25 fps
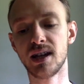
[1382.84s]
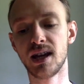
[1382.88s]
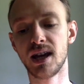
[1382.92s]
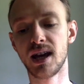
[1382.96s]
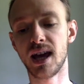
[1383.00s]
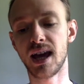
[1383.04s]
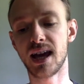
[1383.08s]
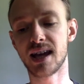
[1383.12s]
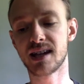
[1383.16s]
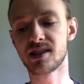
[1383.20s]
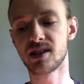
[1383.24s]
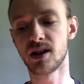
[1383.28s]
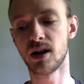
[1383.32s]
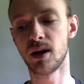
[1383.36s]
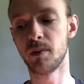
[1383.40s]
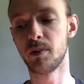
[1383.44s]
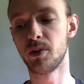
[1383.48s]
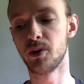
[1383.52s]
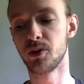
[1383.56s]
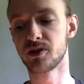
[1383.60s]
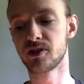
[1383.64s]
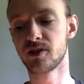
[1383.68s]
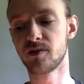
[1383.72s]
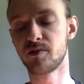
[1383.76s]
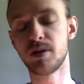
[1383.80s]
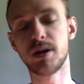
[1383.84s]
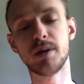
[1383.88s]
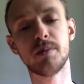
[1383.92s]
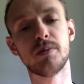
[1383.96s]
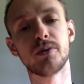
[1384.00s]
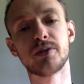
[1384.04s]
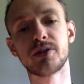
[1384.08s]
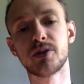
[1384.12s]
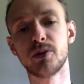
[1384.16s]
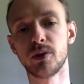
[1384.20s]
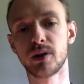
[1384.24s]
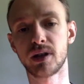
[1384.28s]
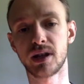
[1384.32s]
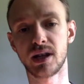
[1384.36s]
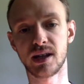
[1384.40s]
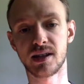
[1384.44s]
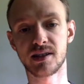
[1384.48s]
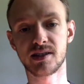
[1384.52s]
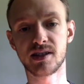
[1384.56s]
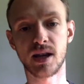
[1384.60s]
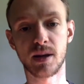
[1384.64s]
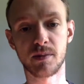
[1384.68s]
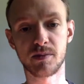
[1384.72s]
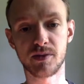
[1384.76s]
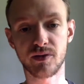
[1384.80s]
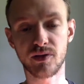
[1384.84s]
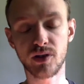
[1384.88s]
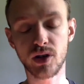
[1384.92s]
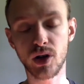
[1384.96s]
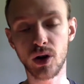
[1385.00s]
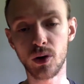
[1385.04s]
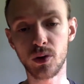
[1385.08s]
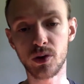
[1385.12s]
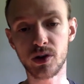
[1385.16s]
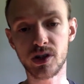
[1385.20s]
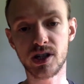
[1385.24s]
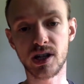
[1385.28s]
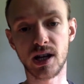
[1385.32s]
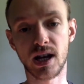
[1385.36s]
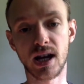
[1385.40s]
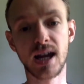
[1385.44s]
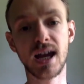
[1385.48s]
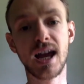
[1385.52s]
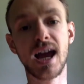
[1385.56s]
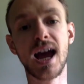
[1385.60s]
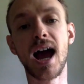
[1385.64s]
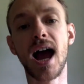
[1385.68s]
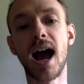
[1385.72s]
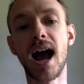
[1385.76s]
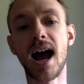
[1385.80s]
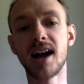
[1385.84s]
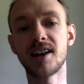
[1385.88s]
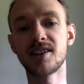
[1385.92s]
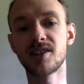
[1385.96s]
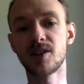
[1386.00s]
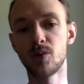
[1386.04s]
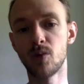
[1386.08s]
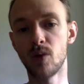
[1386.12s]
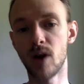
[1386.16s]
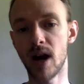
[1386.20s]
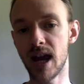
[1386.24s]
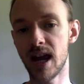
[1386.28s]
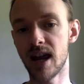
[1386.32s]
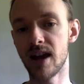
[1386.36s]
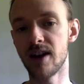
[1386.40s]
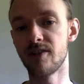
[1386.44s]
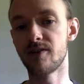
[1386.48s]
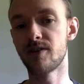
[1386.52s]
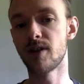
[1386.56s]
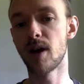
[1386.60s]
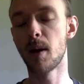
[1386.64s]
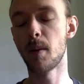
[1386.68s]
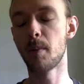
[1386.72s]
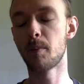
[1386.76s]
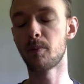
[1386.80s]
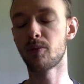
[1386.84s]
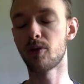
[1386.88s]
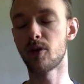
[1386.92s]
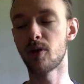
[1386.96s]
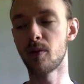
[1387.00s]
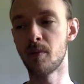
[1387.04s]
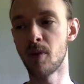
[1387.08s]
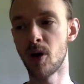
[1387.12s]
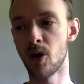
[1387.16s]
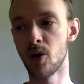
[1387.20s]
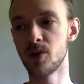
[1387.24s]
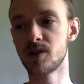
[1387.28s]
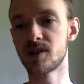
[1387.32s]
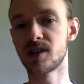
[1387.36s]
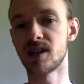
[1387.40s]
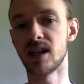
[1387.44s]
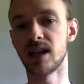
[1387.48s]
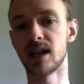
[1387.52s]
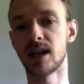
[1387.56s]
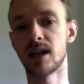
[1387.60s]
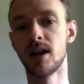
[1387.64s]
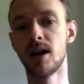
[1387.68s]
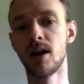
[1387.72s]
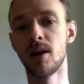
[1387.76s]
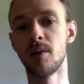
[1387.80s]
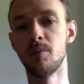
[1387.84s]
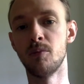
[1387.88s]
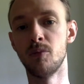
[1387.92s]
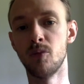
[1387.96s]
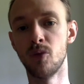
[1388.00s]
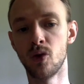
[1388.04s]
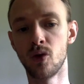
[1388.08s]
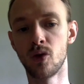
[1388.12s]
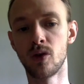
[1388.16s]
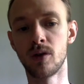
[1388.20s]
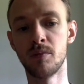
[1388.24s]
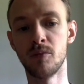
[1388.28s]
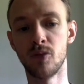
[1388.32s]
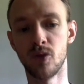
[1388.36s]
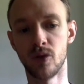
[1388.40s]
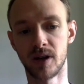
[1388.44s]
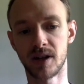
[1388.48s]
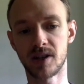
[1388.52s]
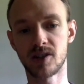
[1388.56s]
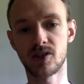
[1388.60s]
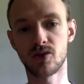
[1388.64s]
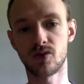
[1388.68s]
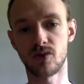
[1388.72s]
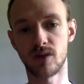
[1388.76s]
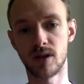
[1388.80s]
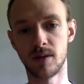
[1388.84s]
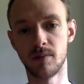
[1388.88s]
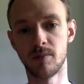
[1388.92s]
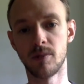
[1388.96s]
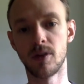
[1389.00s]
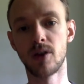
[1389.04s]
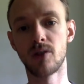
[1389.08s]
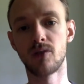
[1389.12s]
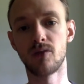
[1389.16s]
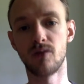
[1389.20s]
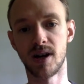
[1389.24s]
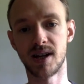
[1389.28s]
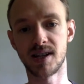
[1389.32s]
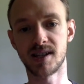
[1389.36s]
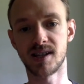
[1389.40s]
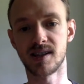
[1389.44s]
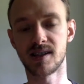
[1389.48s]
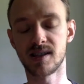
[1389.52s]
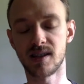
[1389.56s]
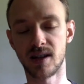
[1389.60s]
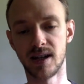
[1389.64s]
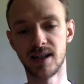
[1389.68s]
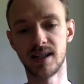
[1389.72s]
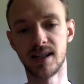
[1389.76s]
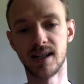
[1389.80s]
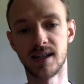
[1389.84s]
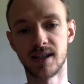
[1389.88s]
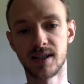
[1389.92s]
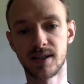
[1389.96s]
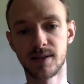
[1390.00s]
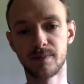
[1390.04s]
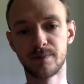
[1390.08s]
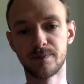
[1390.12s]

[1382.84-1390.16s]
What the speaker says: examples of people talking in terms of culture as a way of promoting more and more extreme racist ideas.